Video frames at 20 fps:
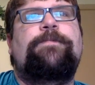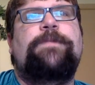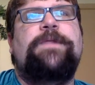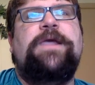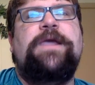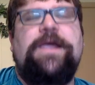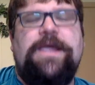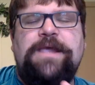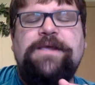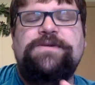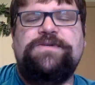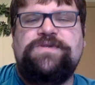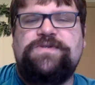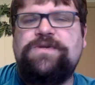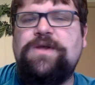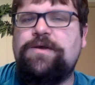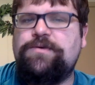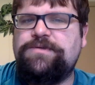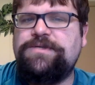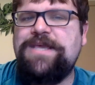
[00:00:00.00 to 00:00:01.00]
it is
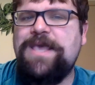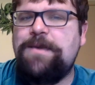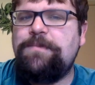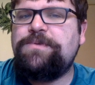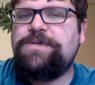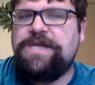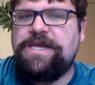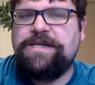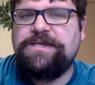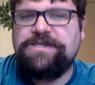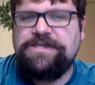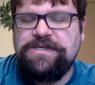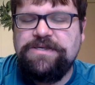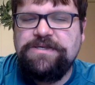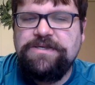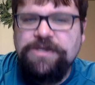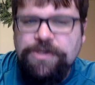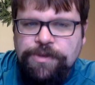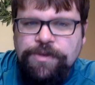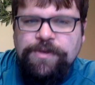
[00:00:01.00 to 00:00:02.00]
so tempting to
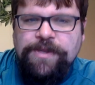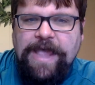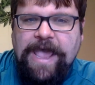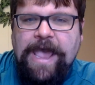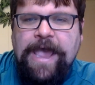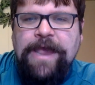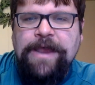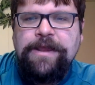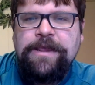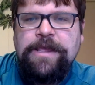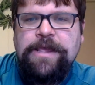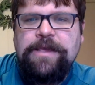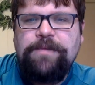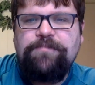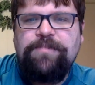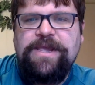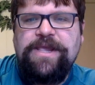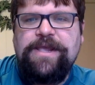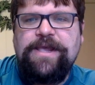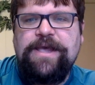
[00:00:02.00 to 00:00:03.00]
do that
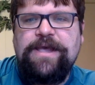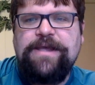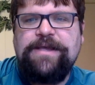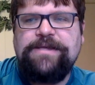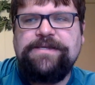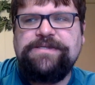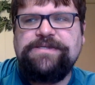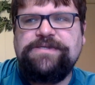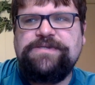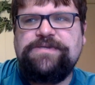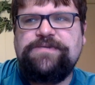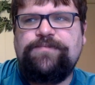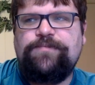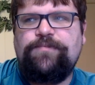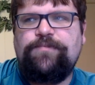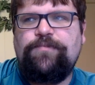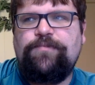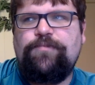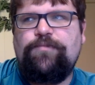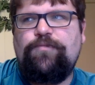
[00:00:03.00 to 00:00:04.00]
because
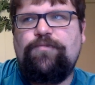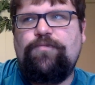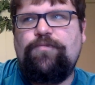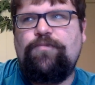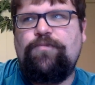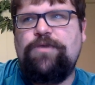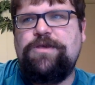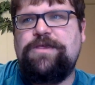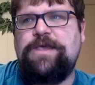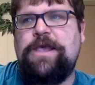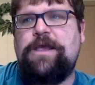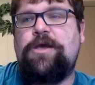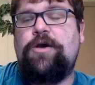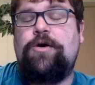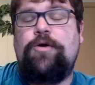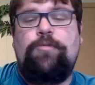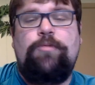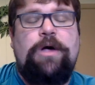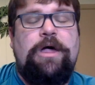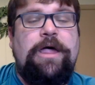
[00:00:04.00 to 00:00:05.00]
we think,
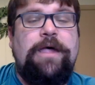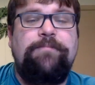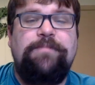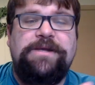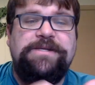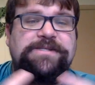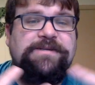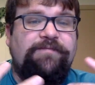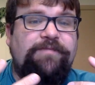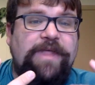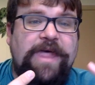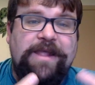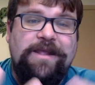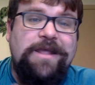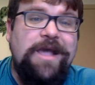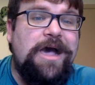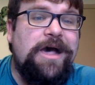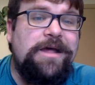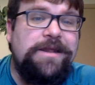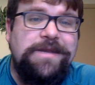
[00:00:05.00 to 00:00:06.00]
oh well, I must have let
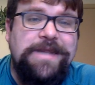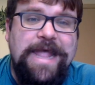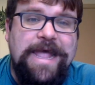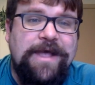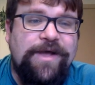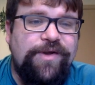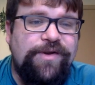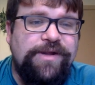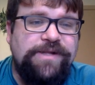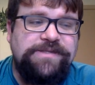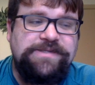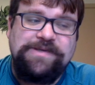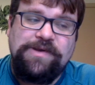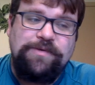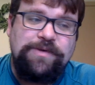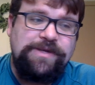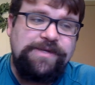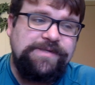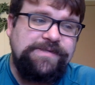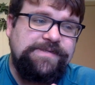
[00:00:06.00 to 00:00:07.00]
God down, and
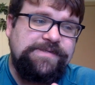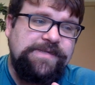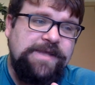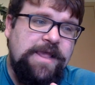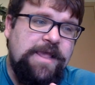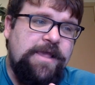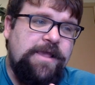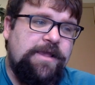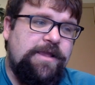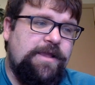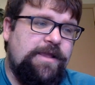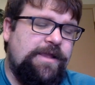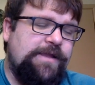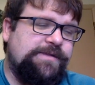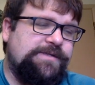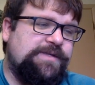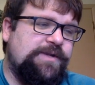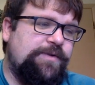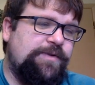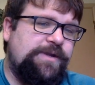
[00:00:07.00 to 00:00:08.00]
so he's,
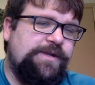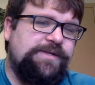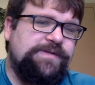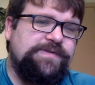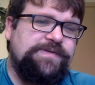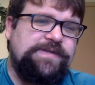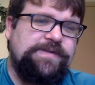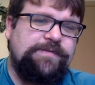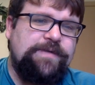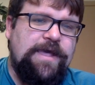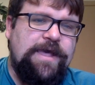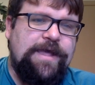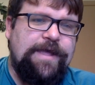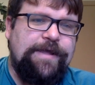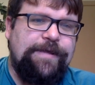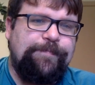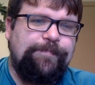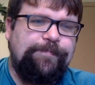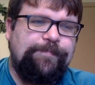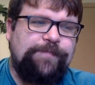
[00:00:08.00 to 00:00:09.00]
and so he's
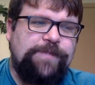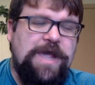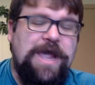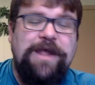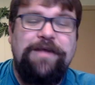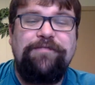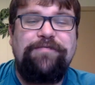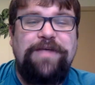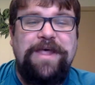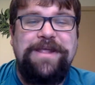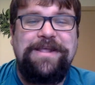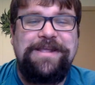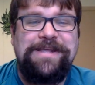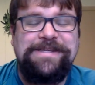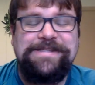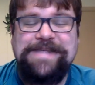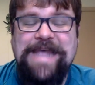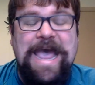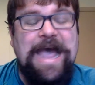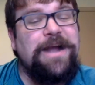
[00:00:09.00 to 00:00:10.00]
um, kind of like
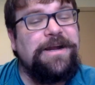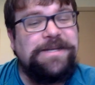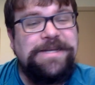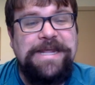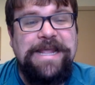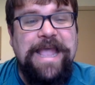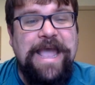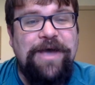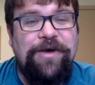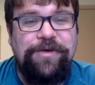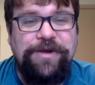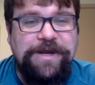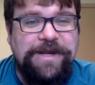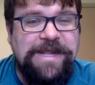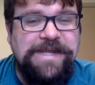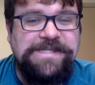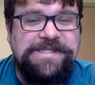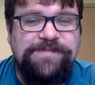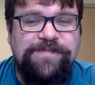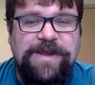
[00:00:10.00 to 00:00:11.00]
he's acting out
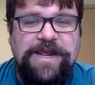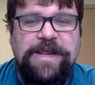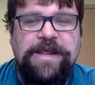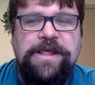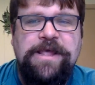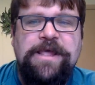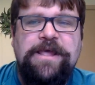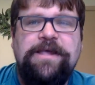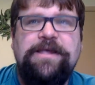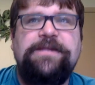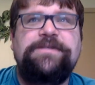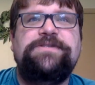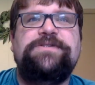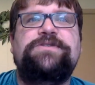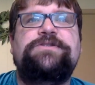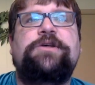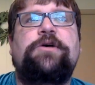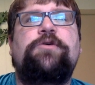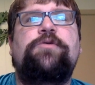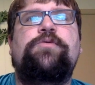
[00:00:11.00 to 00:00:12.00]
against me. It's
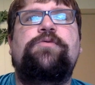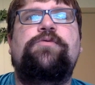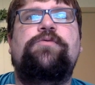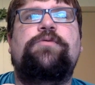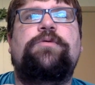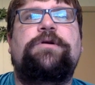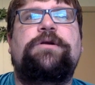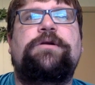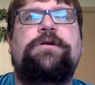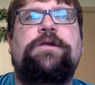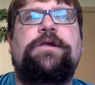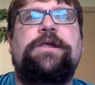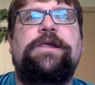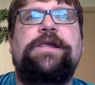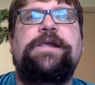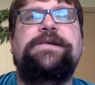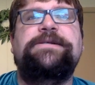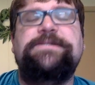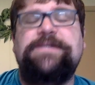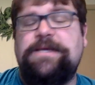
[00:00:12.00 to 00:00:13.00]
so
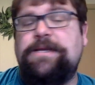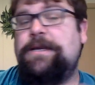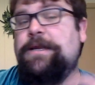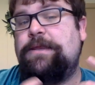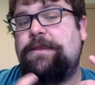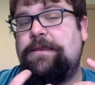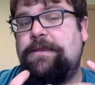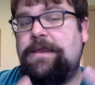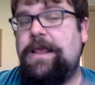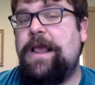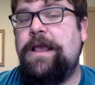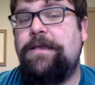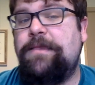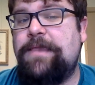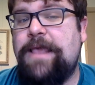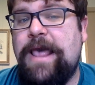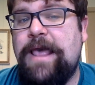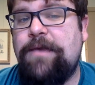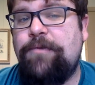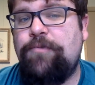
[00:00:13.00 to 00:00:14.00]
easy to think
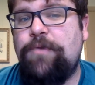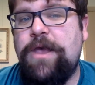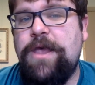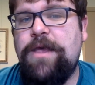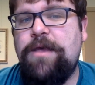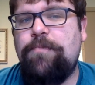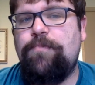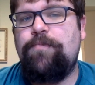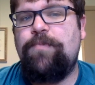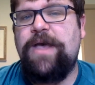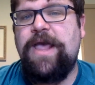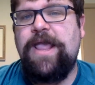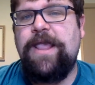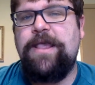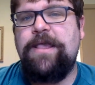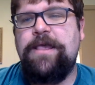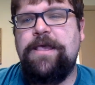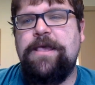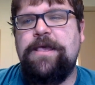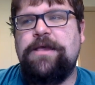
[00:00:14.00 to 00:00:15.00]
that way,
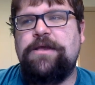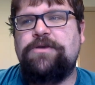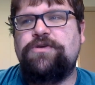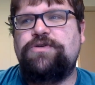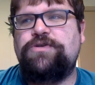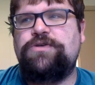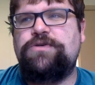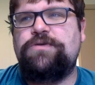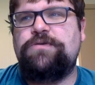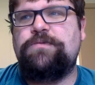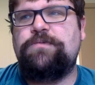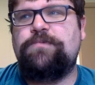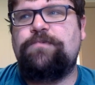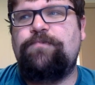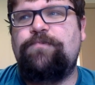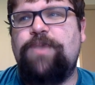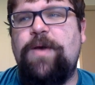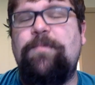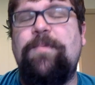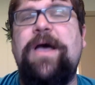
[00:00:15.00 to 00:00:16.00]
but
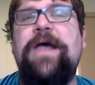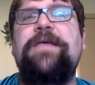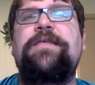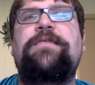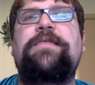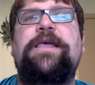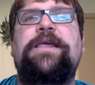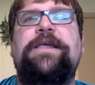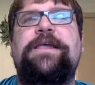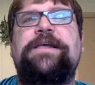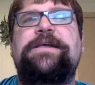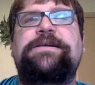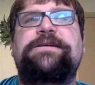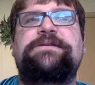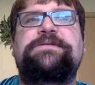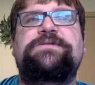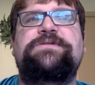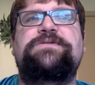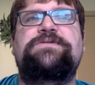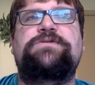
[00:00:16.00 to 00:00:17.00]
but my thing
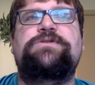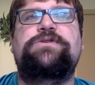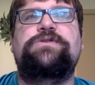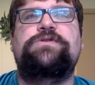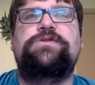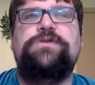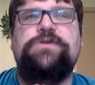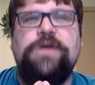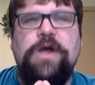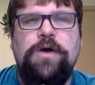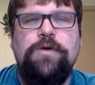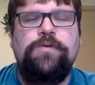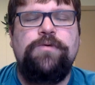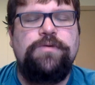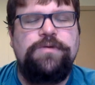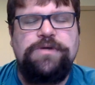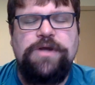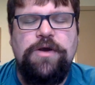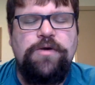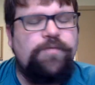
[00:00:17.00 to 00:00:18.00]
is
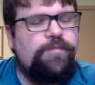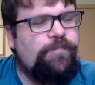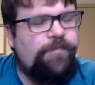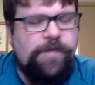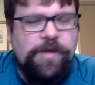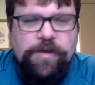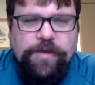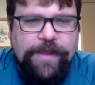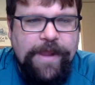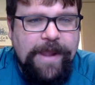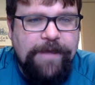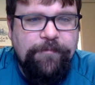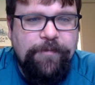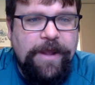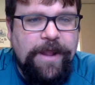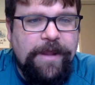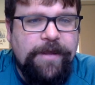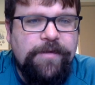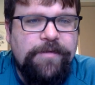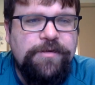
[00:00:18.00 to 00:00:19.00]
don't don't feel that
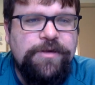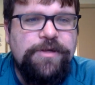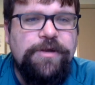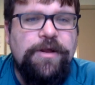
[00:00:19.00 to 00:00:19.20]
way.